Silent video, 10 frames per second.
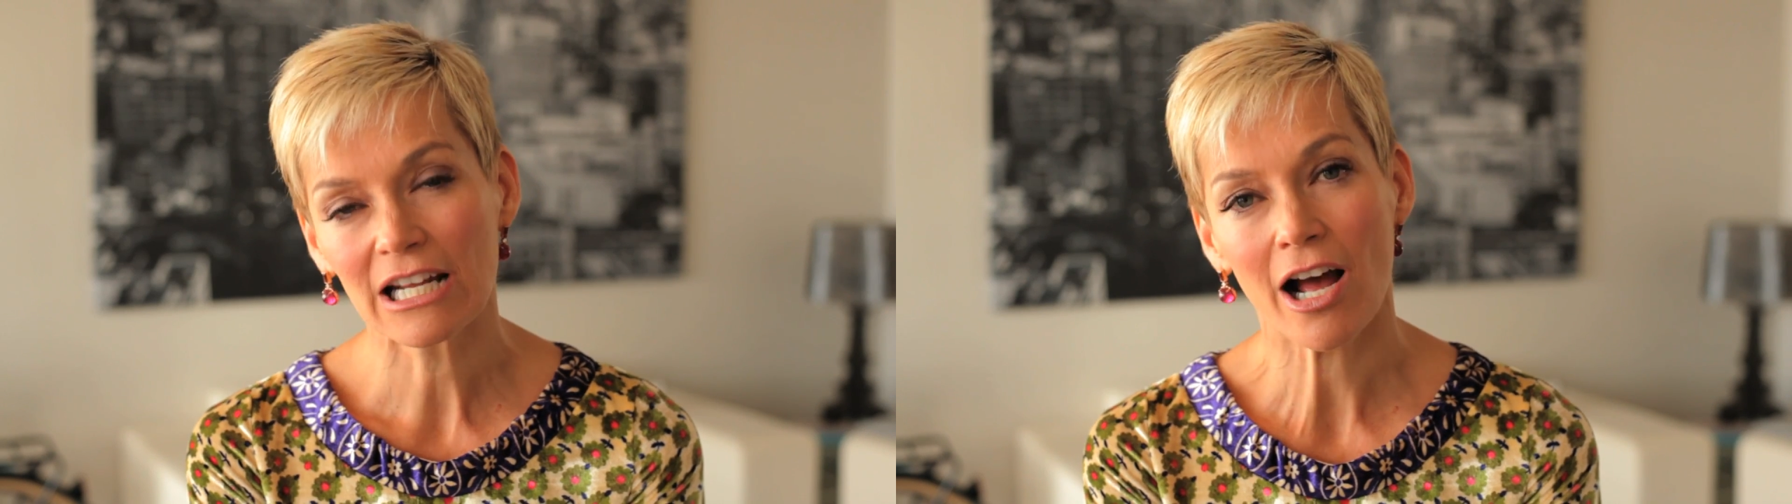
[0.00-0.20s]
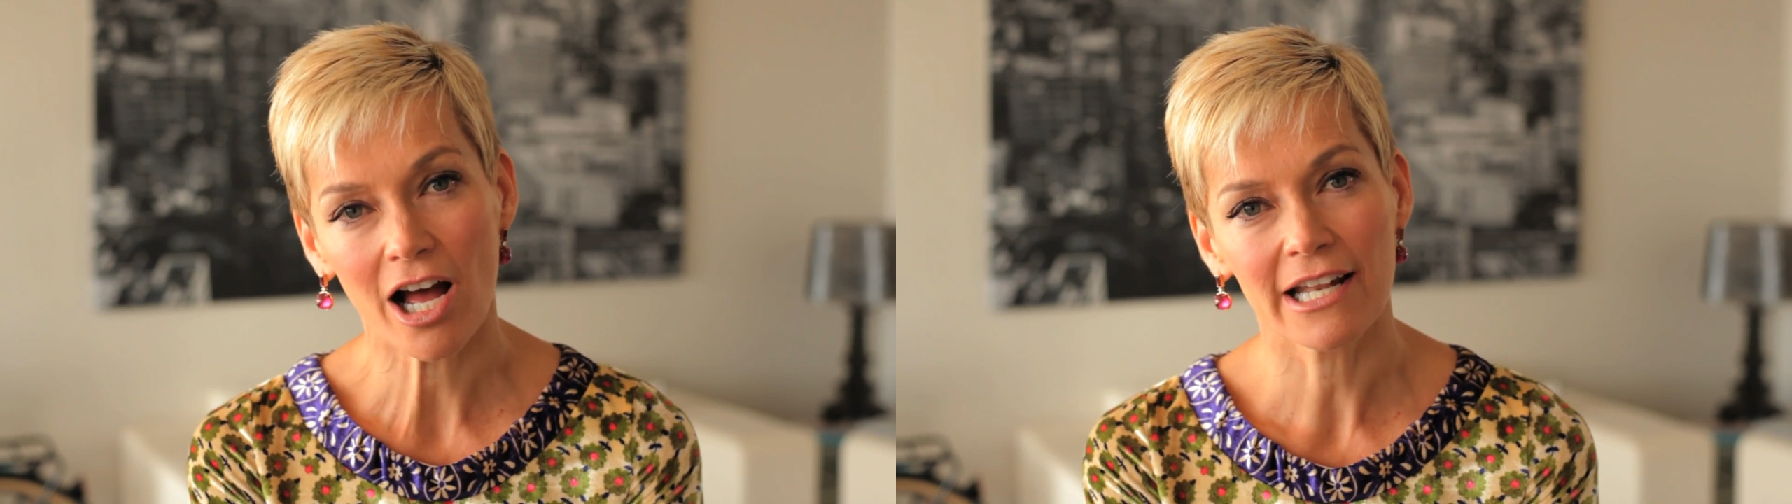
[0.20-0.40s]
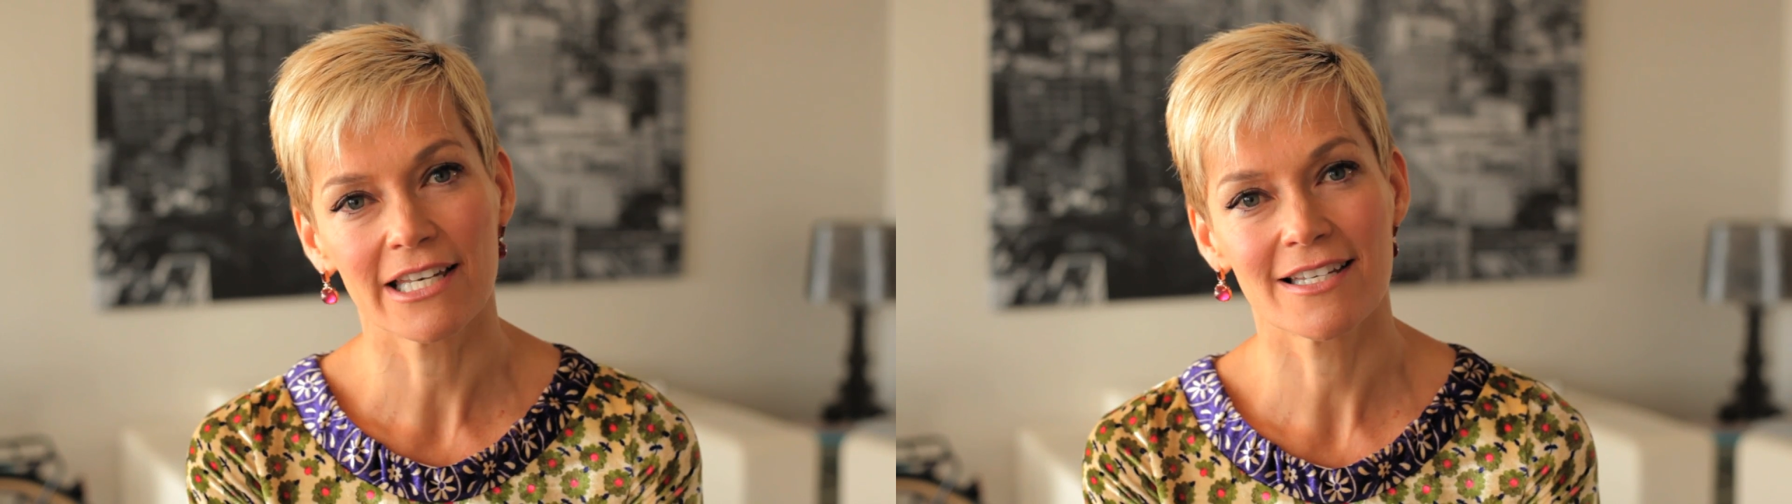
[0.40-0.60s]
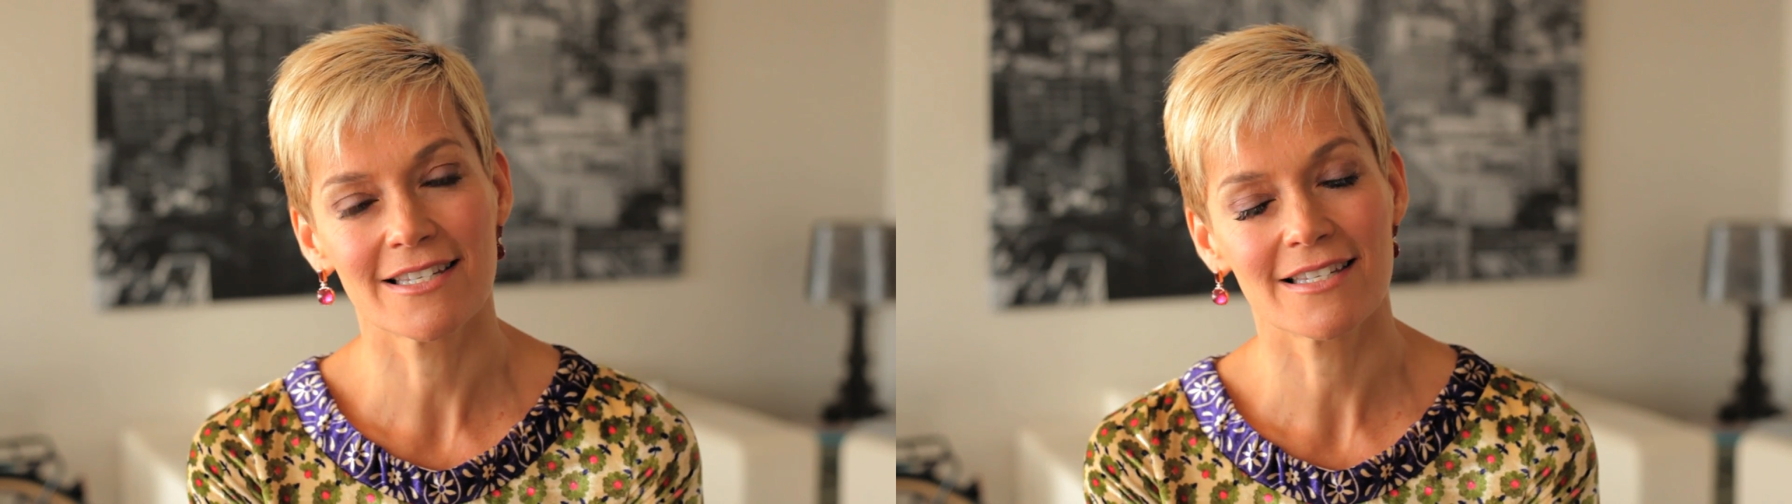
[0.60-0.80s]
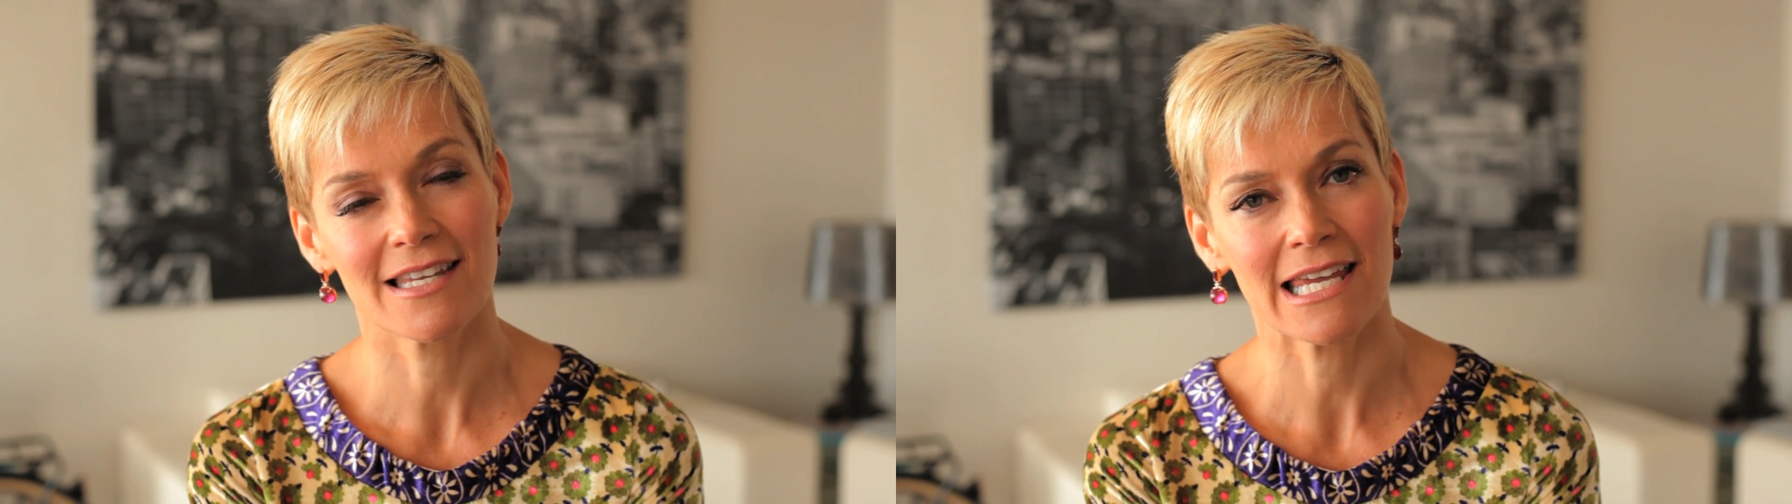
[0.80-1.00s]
kindness